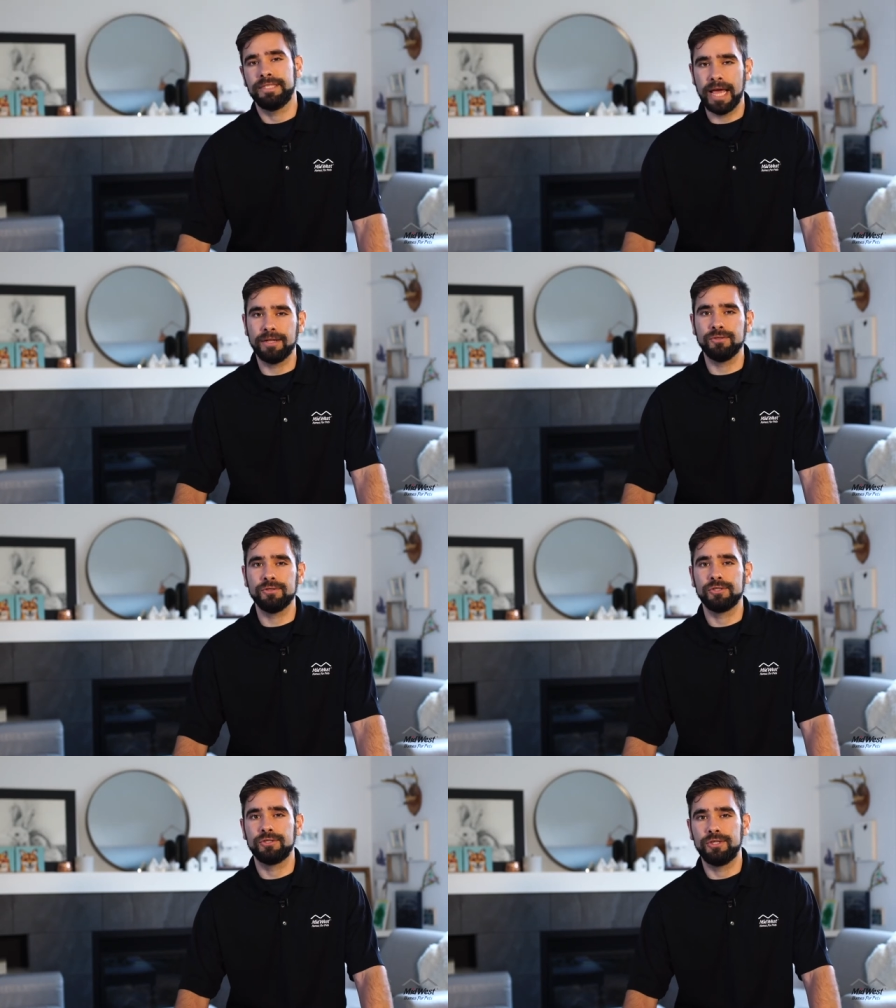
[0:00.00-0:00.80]

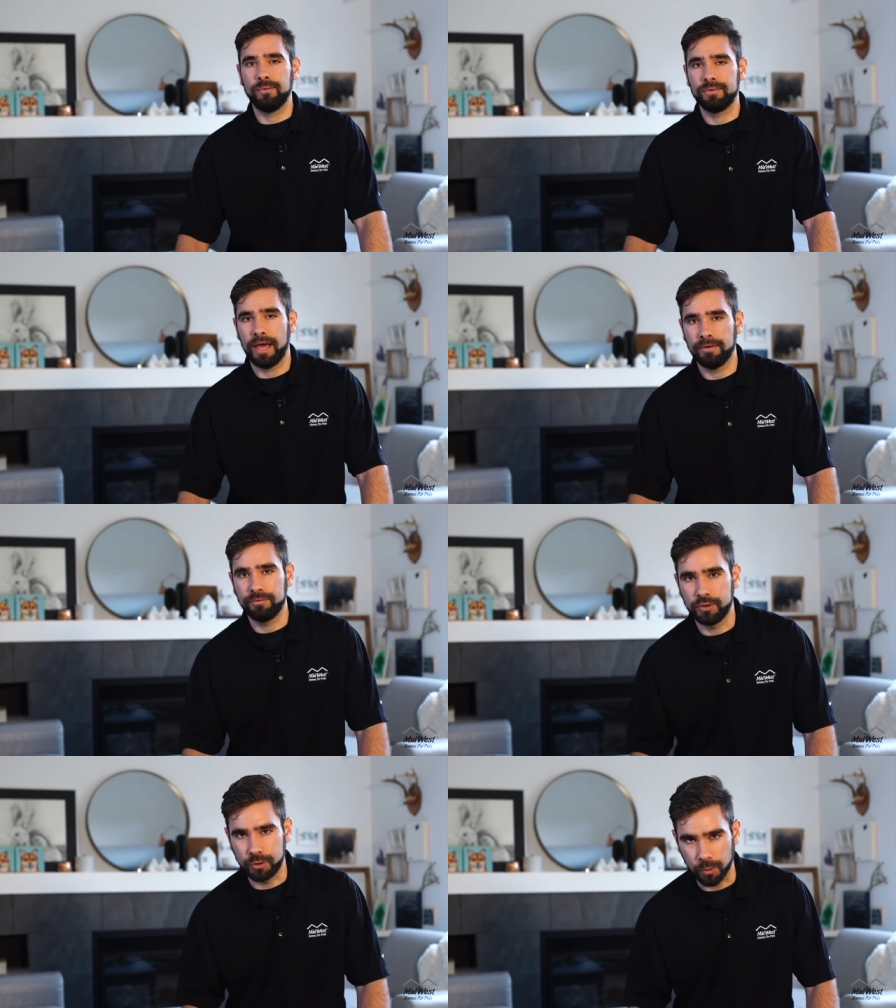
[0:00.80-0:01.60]
Dens don't have
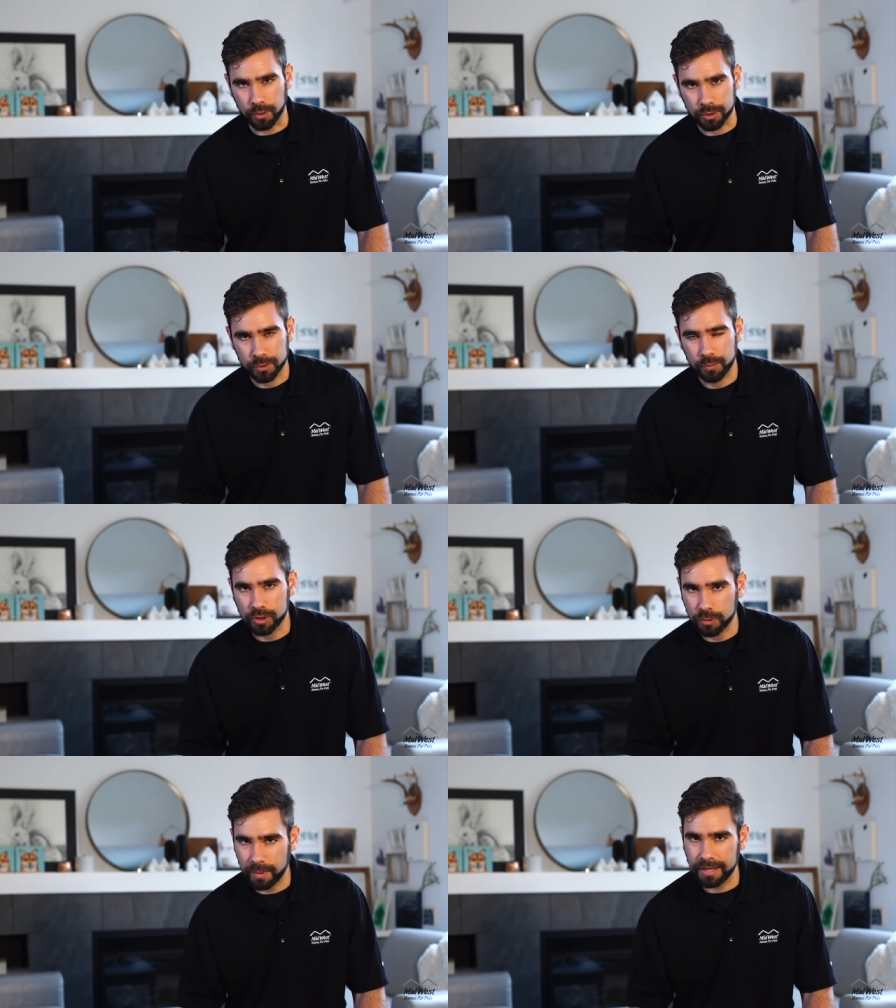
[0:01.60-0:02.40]
doors,
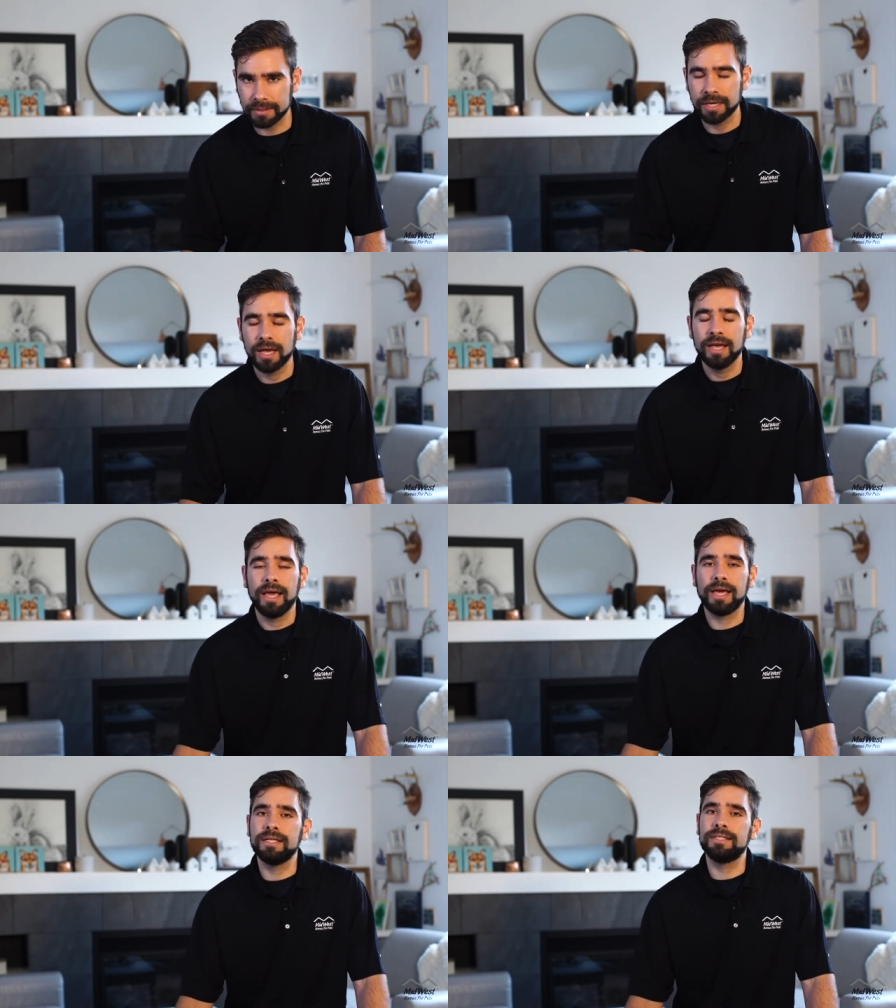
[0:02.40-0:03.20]
which means
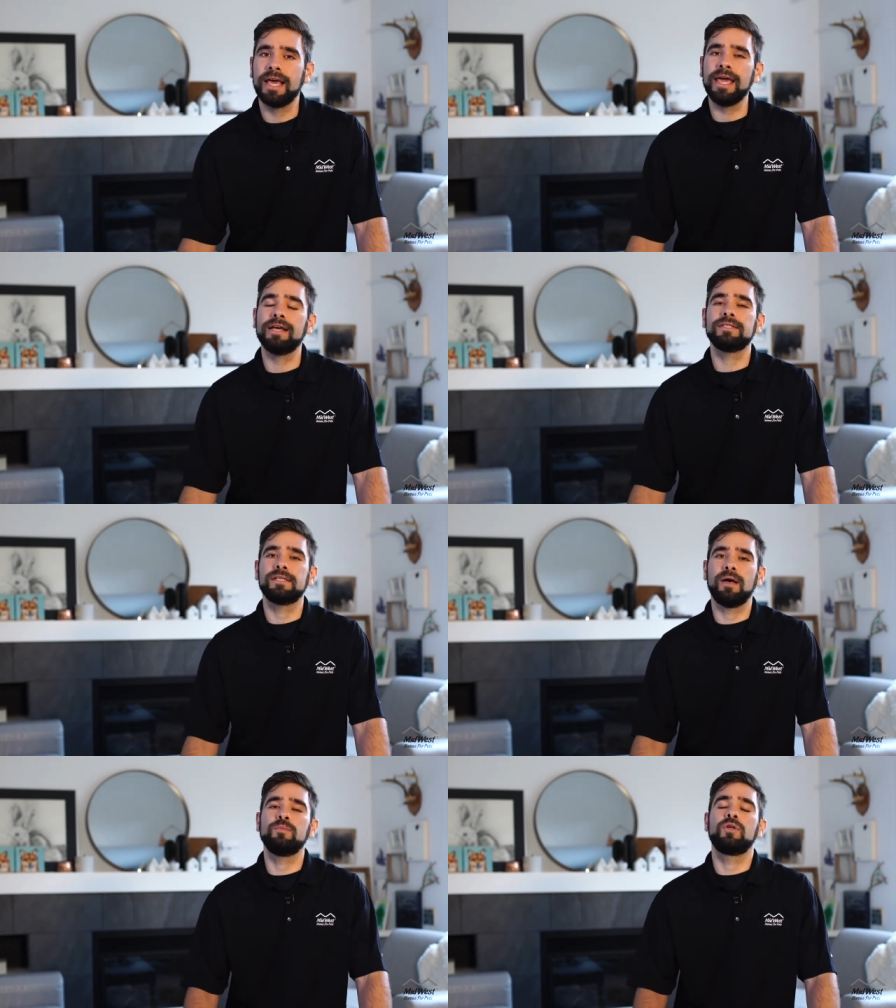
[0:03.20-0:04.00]
it can take
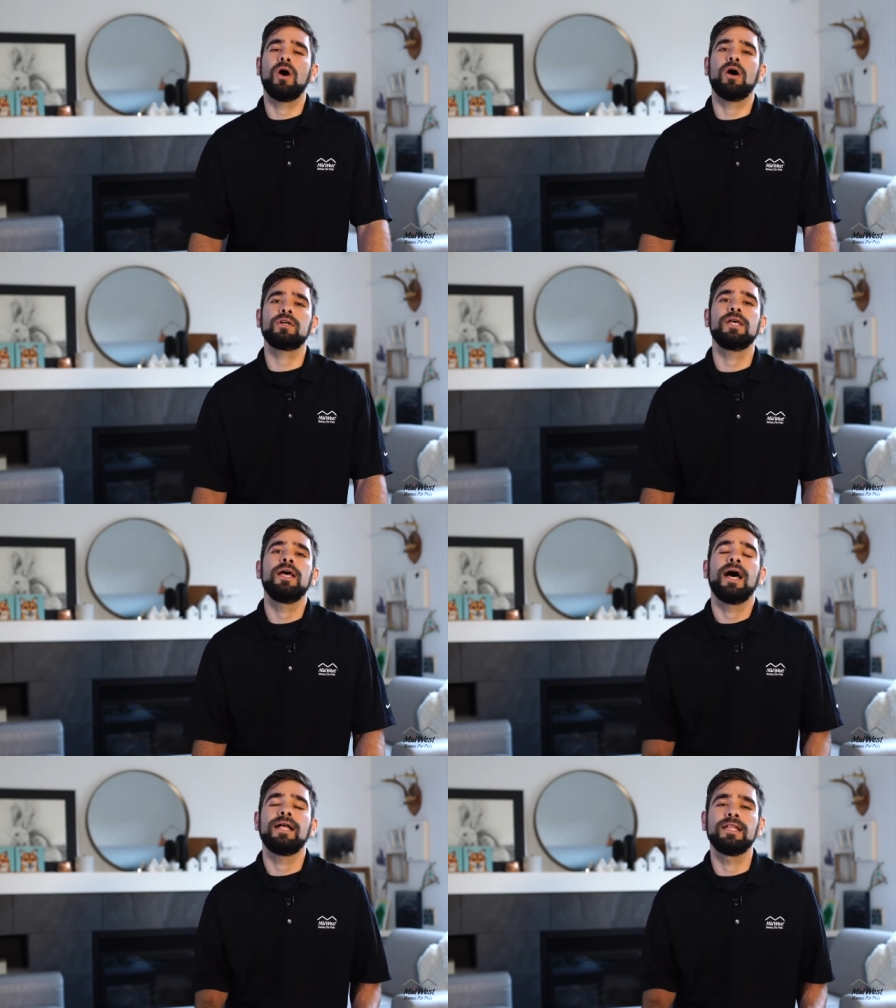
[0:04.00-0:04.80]
some dogs
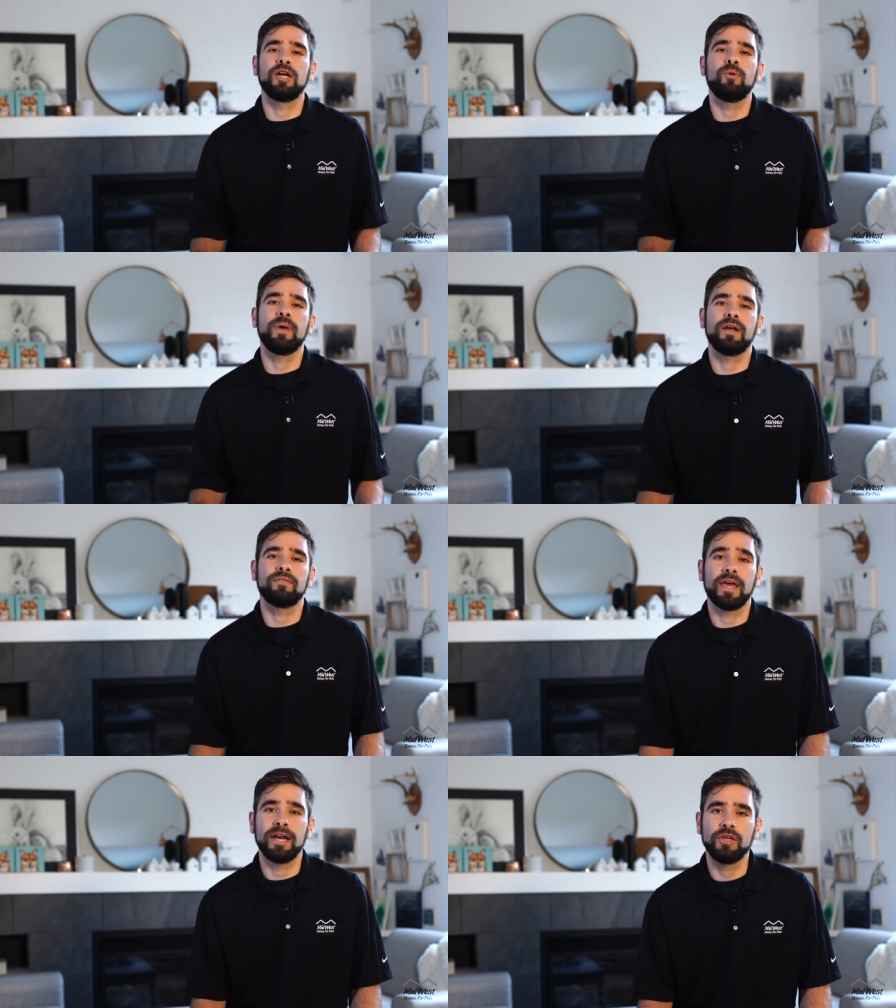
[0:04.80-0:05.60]
a little bit
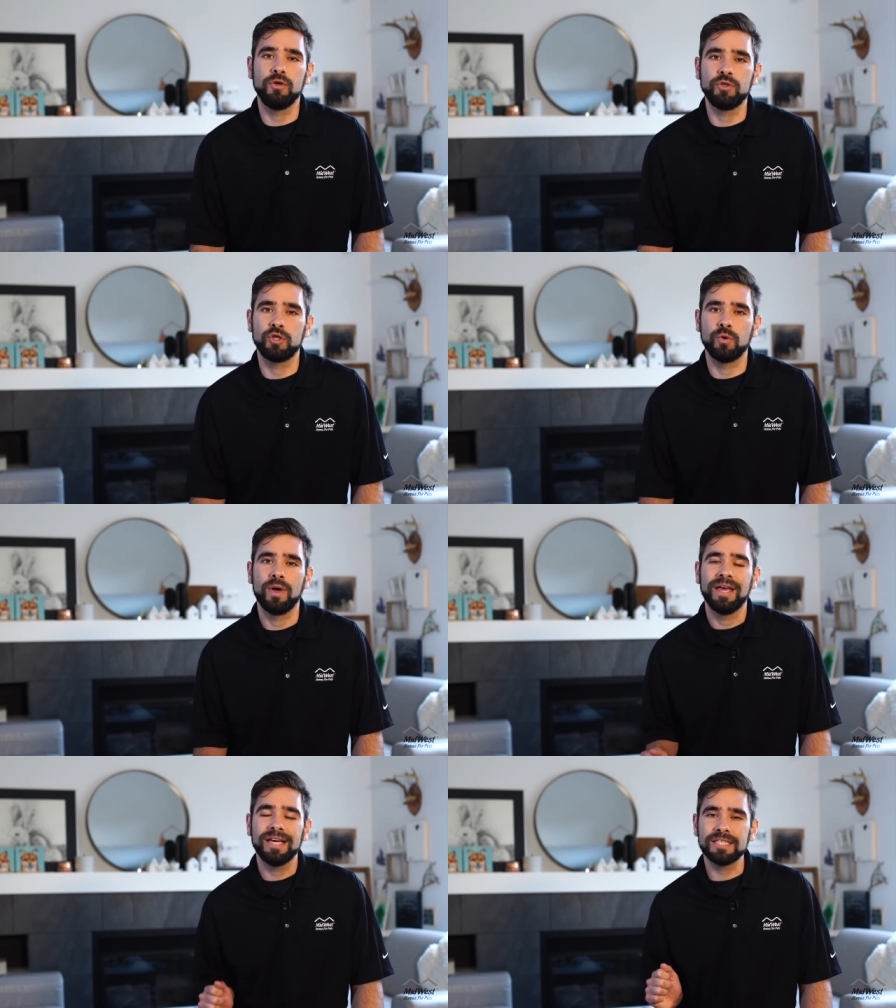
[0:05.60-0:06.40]
of getting used to,